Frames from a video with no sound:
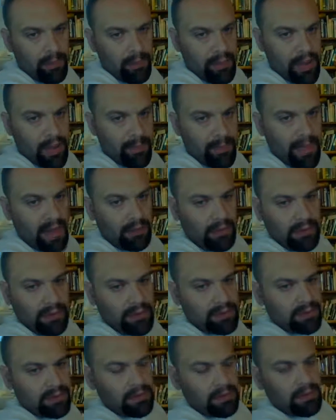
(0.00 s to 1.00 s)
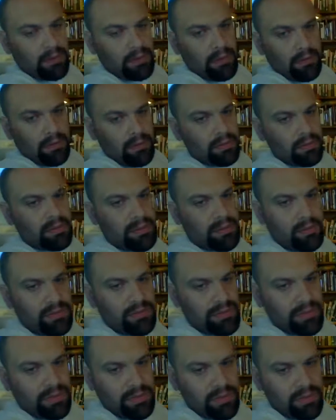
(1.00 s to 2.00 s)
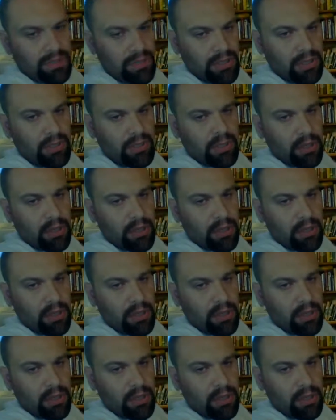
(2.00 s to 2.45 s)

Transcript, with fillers: by mountains or some such shit,